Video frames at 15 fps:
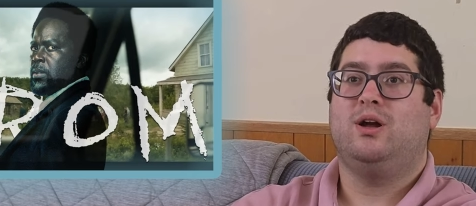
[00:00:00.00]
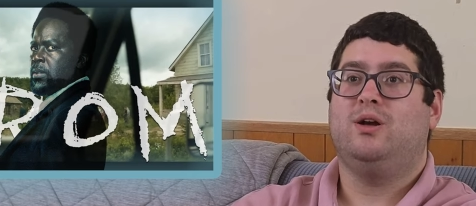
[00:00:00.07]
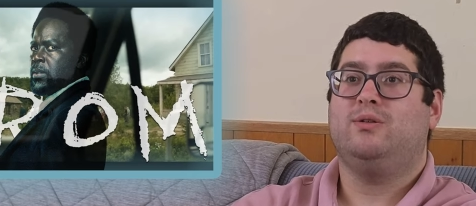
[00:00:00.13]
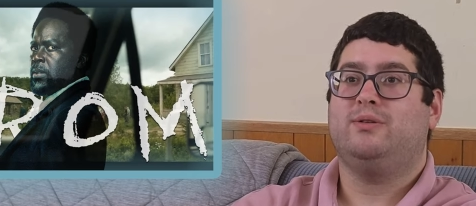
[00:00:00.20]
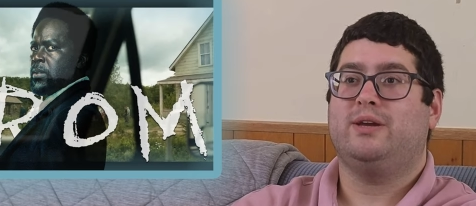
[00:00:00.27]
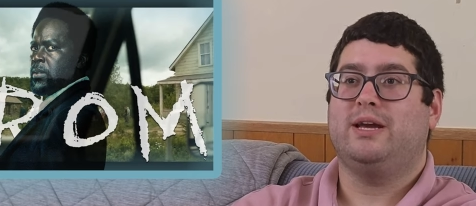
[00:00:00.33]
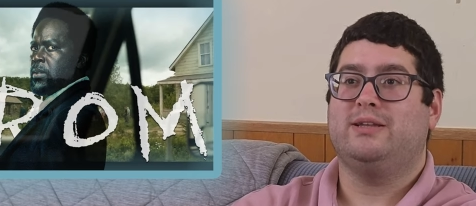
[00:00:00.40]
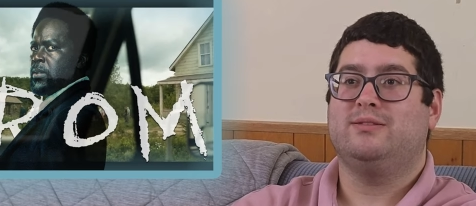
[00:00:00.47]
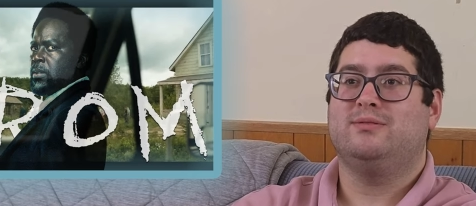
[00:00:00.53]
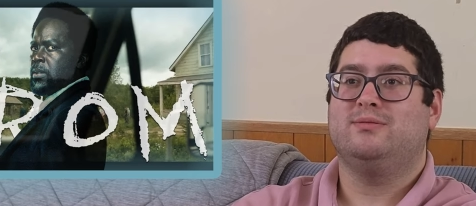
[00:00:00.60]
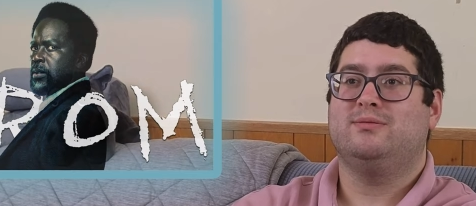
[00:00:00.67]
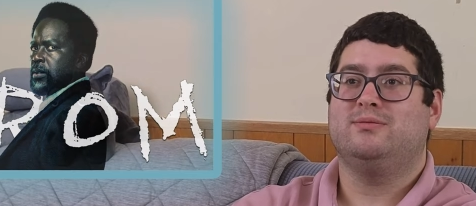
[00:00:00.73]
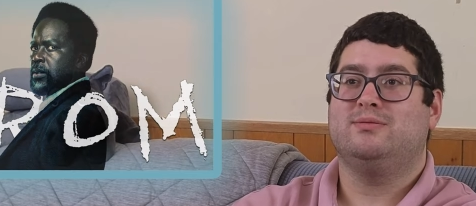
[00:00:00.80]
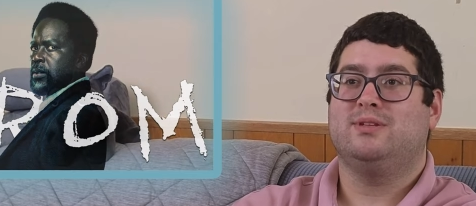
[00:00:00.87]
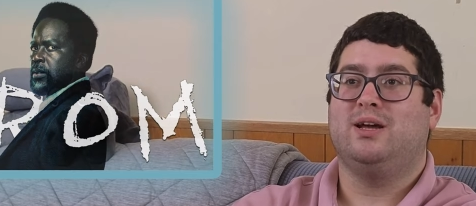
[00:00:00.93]
Speaker 1: Okay,
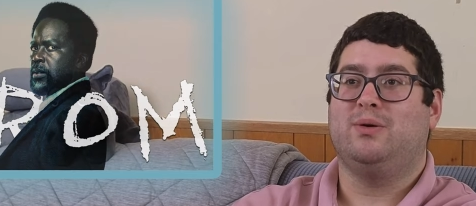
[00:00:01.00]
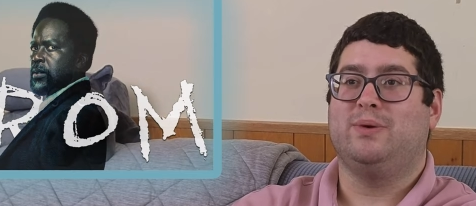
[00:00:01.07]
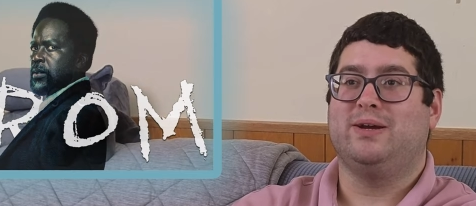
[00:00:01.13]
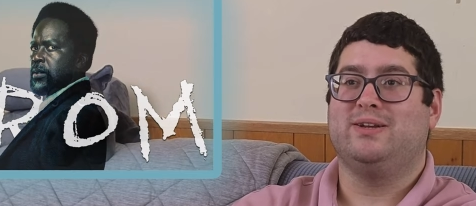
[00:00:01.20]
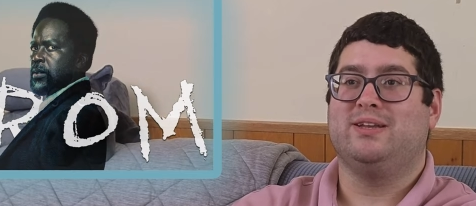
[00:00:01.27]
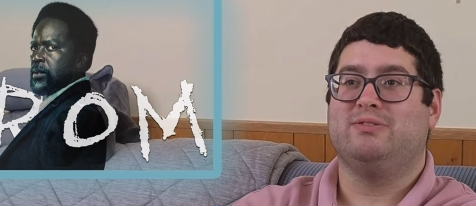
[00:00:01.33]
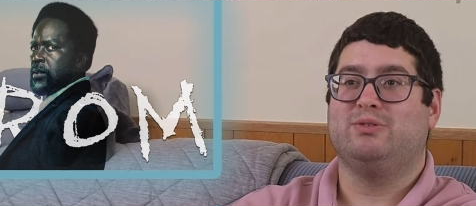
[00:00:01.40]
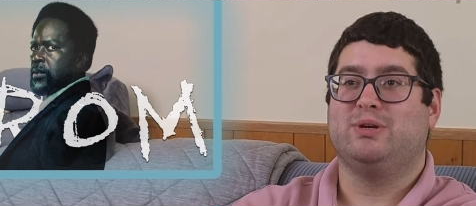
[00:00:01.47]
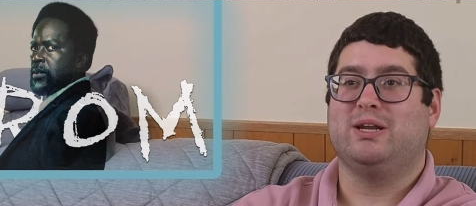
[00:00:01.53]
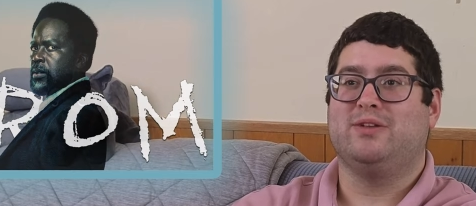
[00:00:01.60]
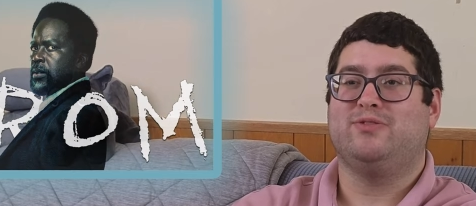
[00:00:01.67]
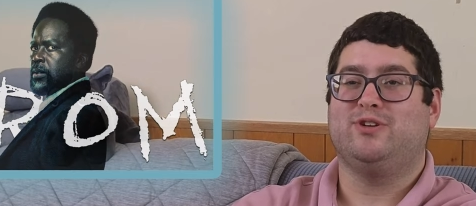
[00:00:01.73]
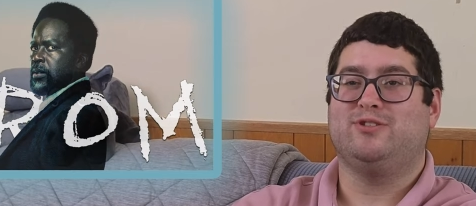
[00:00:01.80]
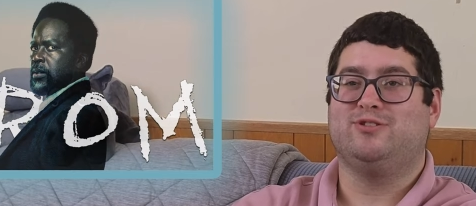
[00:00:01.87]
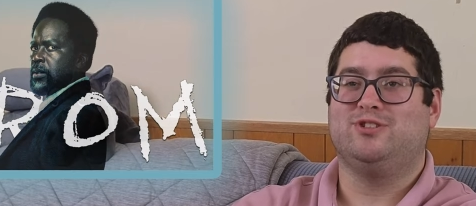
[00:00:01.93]
not weird. Everyone at a
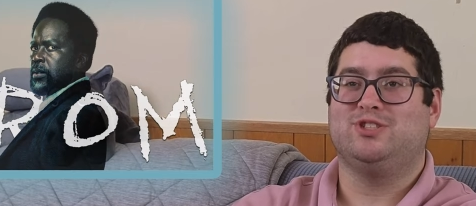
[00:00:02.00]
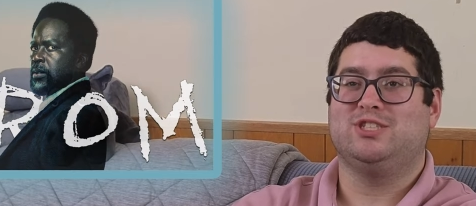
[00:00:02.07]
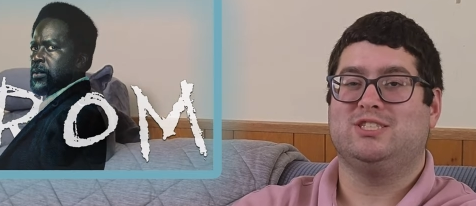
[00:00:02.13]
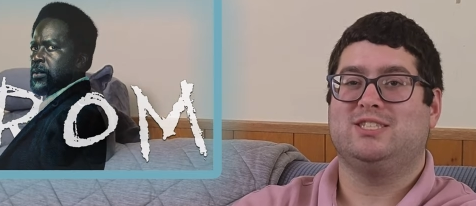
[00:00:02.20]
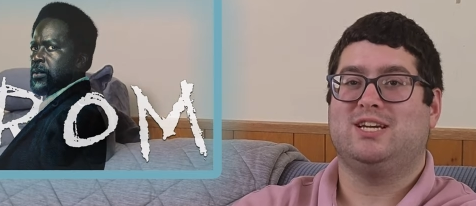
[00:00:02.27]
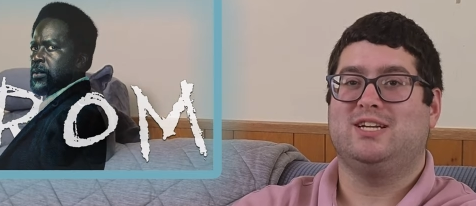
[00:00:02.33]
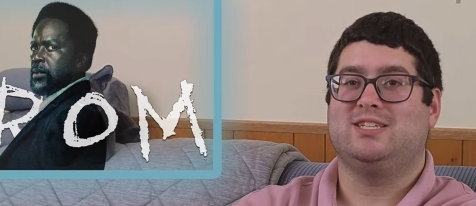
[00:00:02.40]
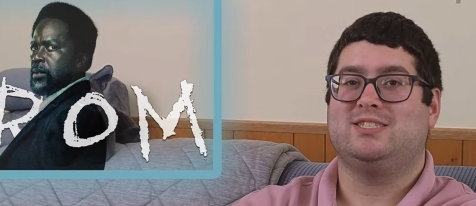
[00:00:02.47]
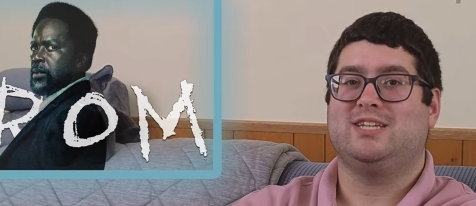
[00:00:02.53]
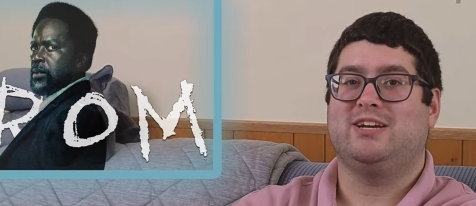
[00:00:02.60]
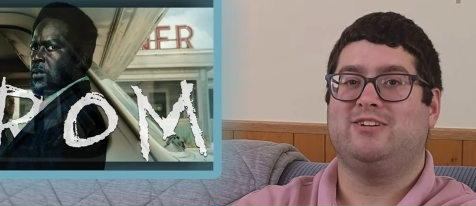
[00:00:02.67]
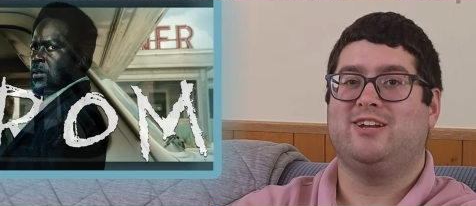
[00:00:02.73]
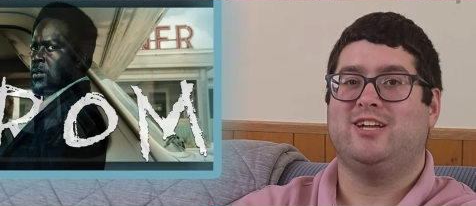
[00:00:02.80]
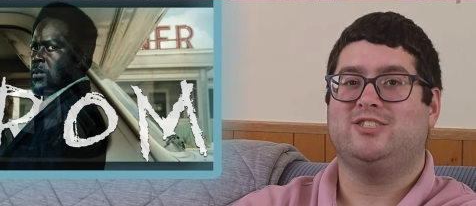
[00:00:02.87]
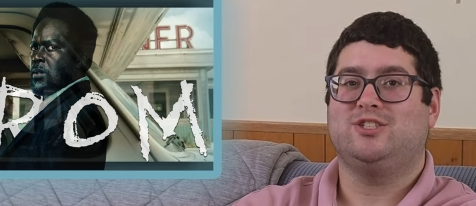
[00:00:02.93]
funeral just kind of staring
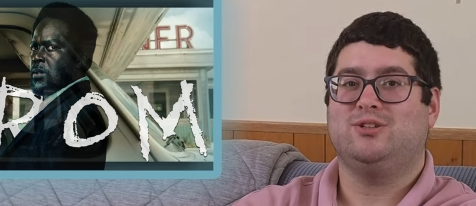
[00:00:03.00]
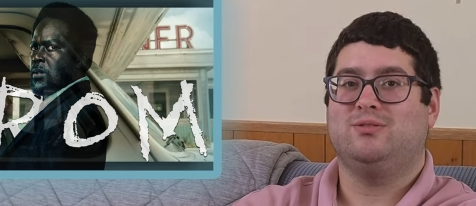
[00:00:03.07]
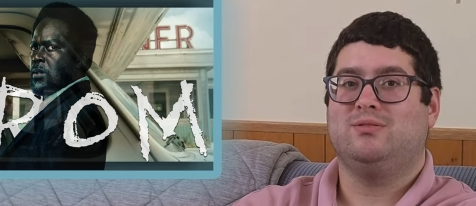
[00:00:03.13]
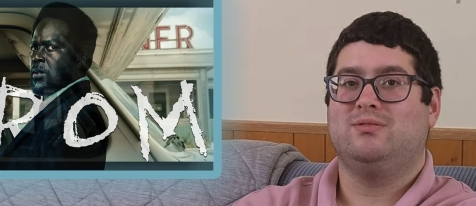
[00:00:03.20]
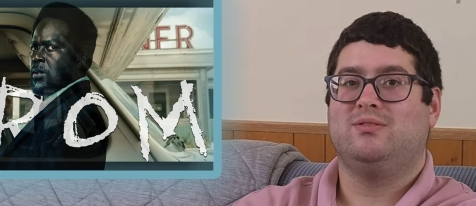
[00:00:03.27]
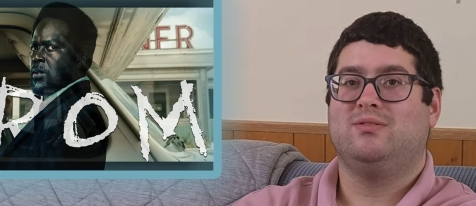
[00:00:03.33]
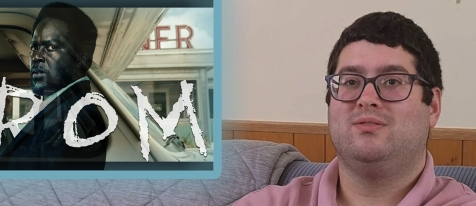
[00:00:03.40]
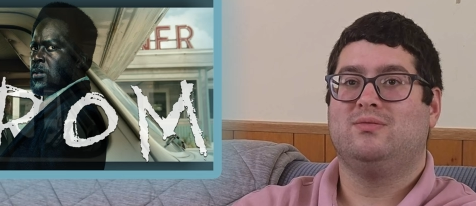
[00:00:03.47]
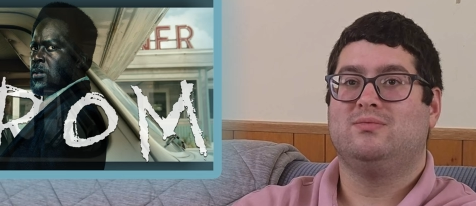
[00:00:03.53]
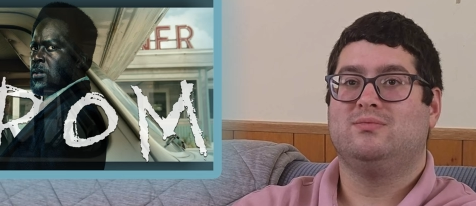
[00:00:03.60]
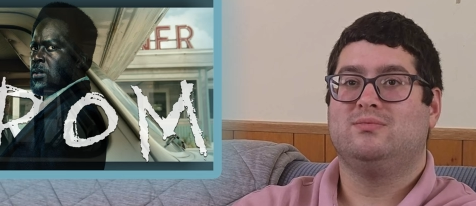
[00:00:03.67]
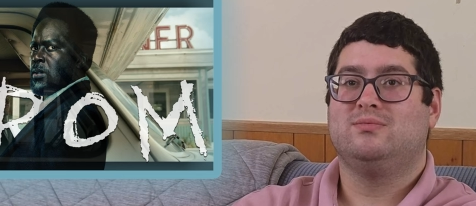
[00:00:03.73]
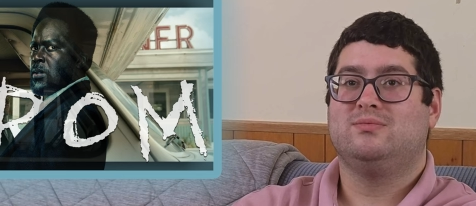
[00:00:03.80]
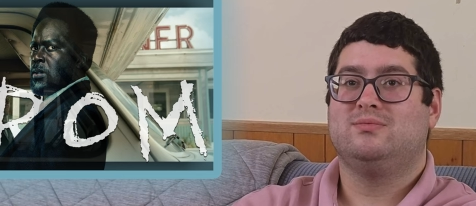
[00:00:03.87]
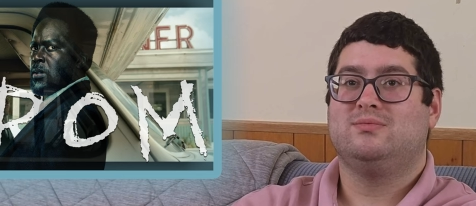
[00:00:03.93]
at you. Why are they
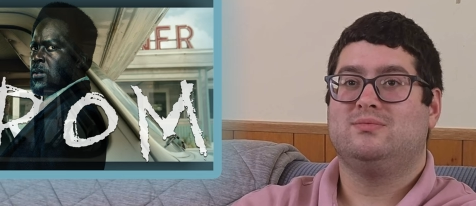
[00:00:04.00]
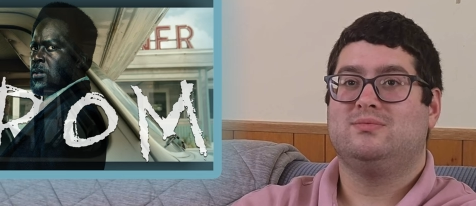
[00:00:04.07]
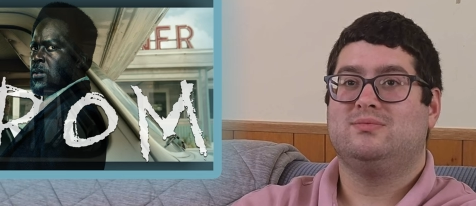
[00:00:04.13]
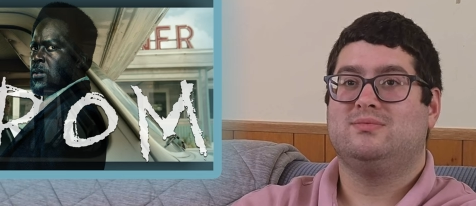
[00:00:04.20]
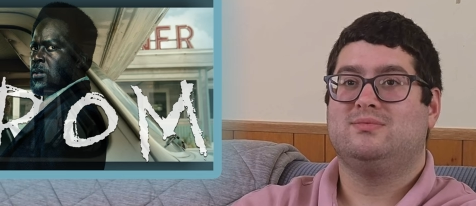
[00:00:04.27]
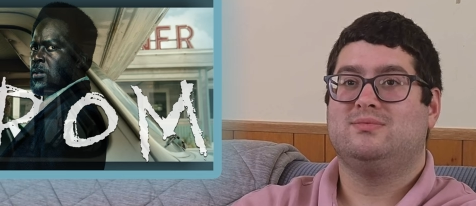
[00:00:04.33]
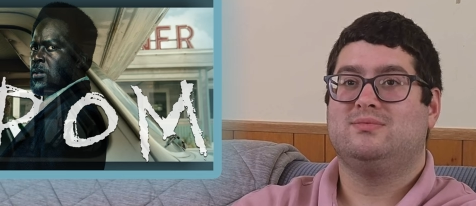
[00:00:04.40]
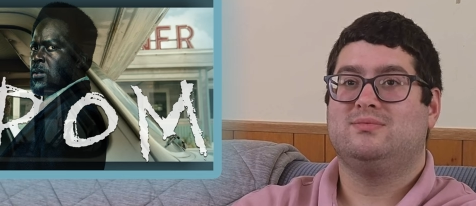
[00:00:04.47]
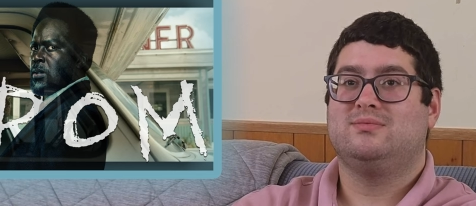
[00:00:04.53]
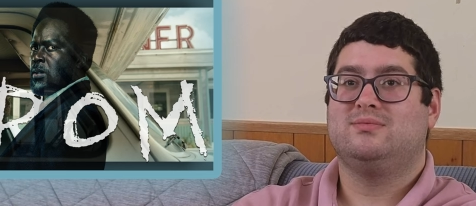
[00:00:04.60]
looking at us?